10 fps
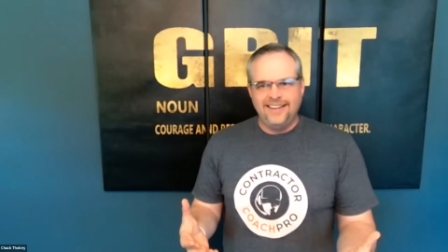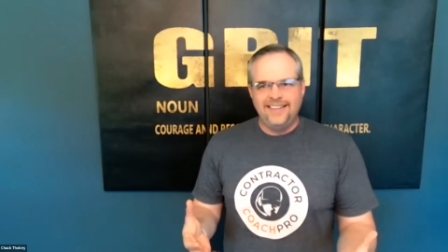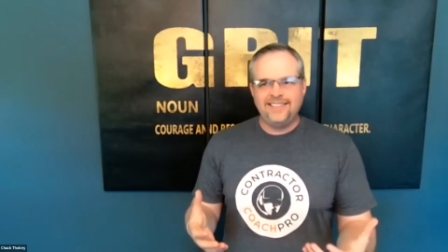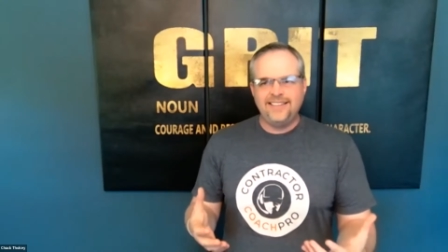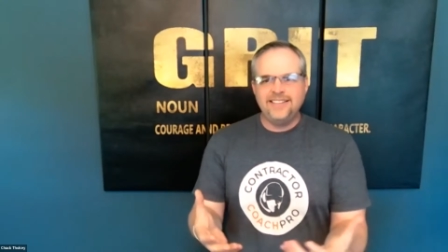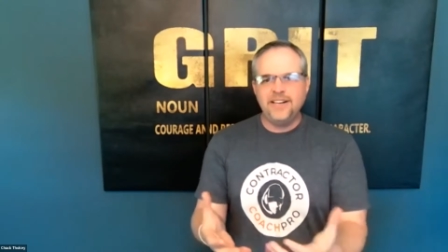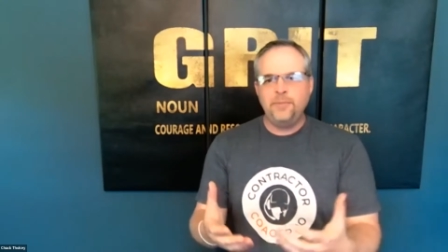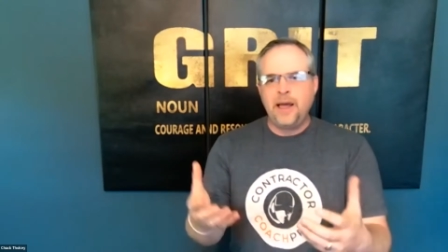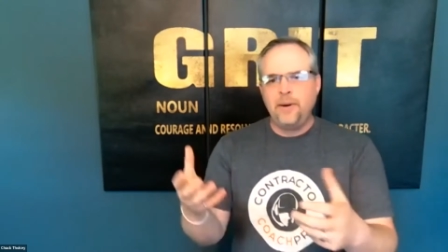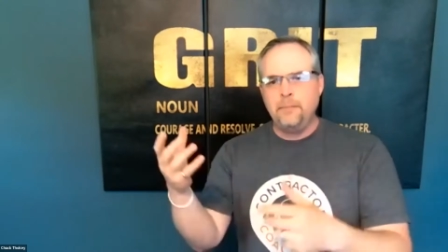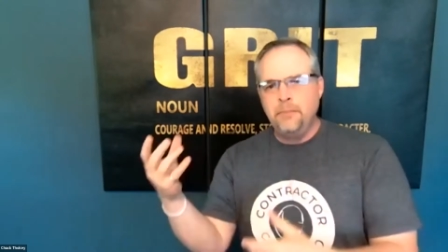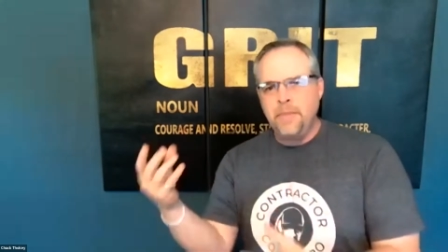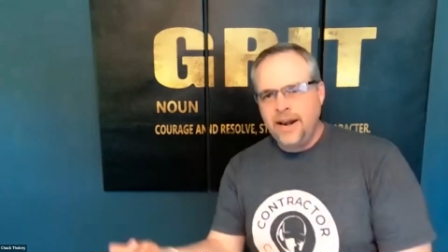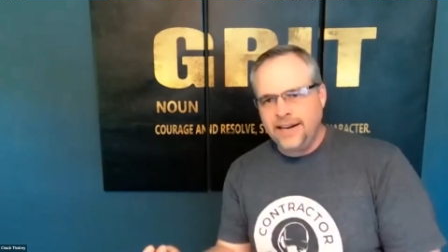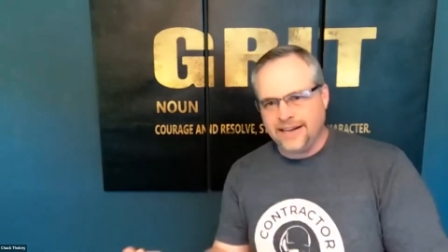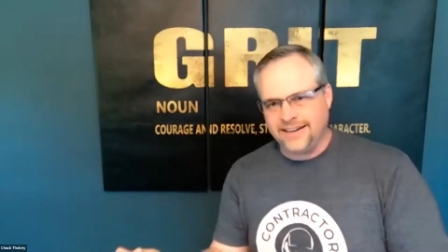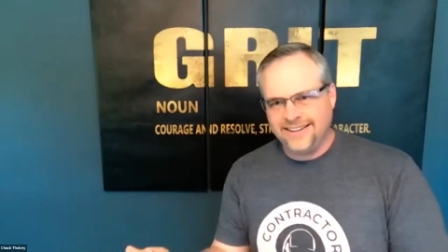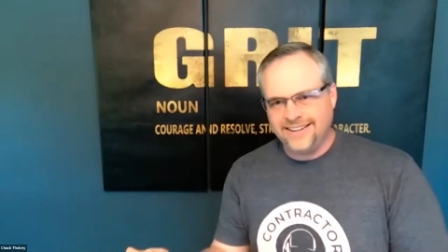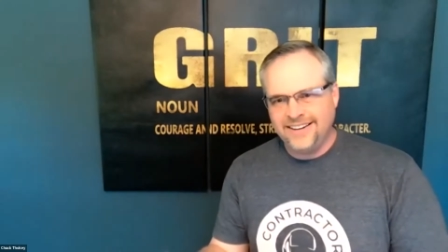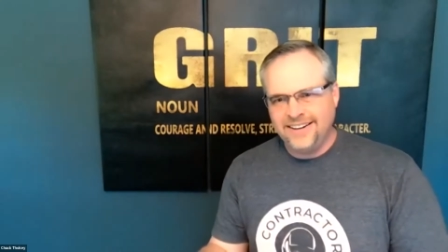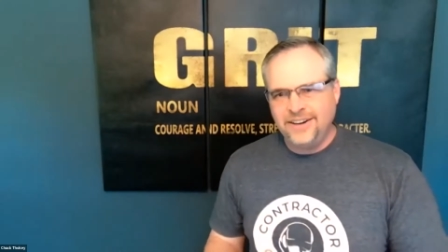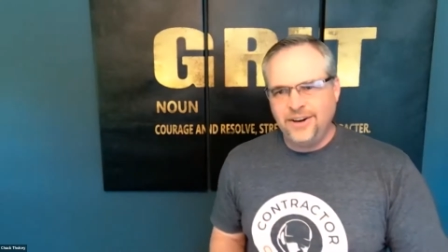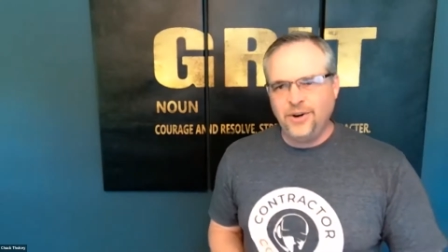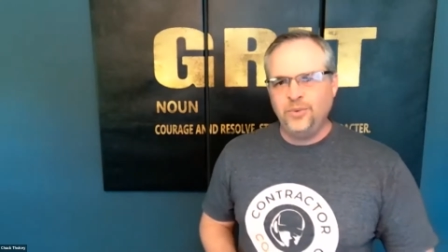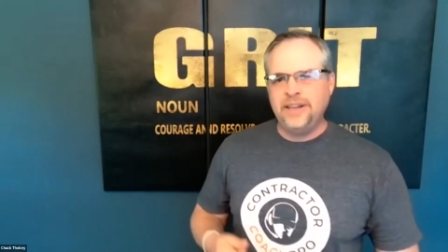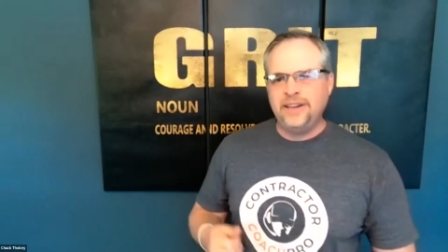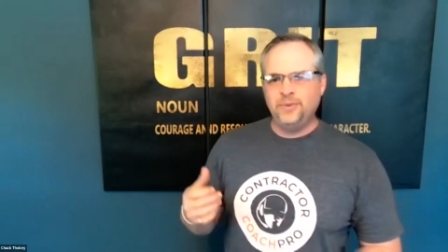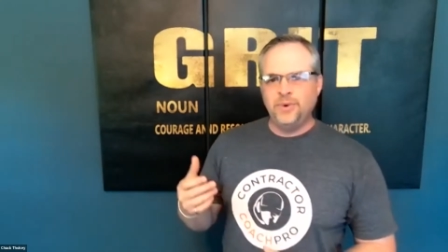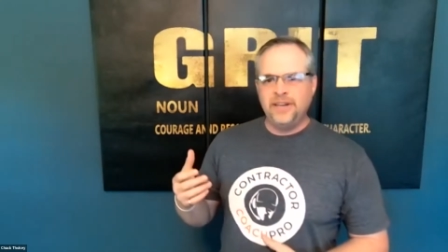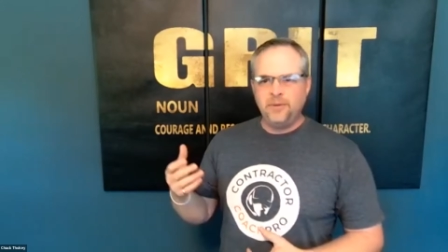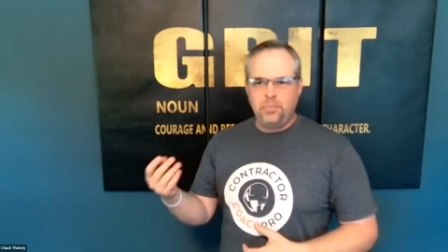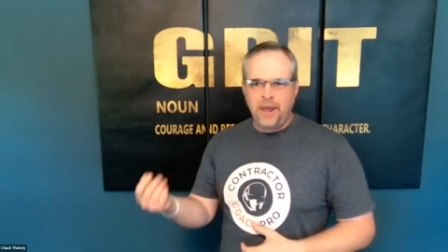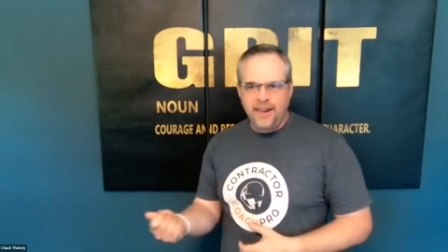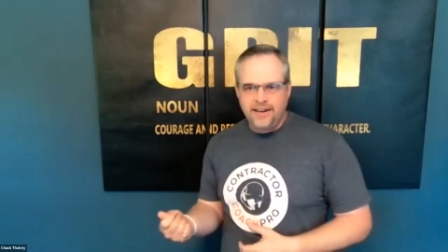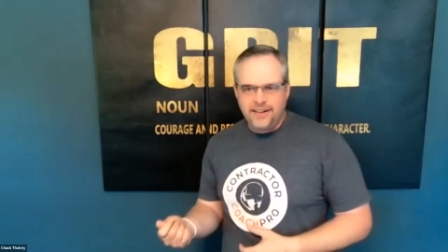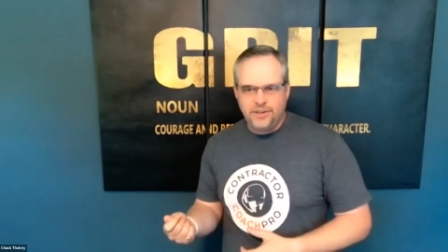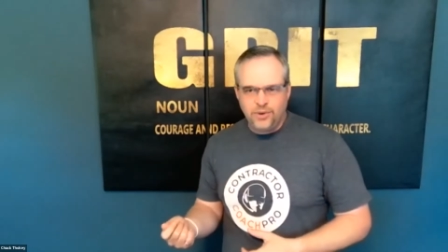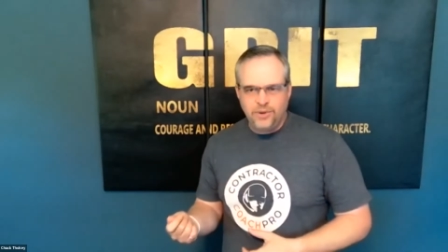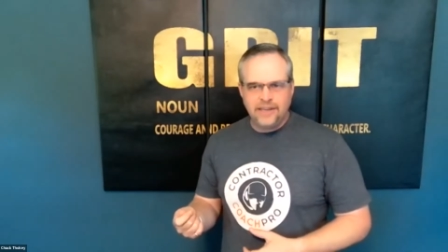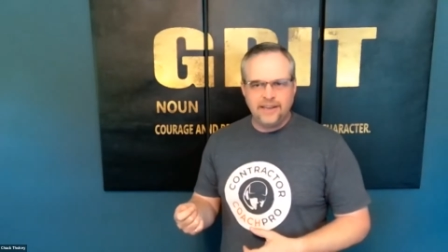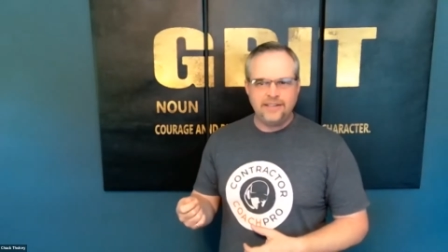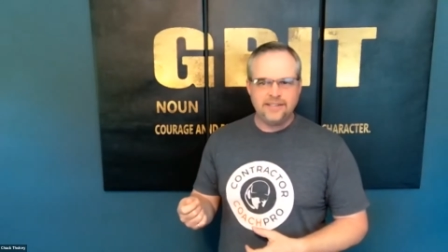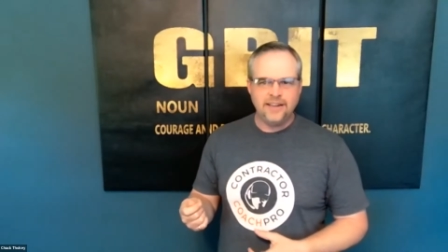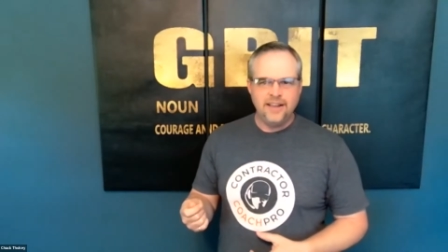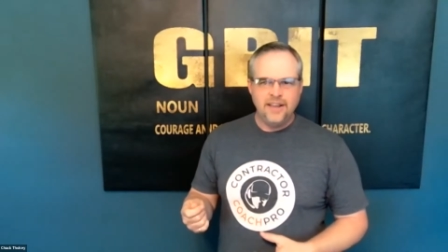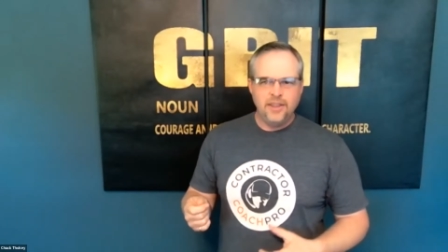This isn't about money. We get paid to do this.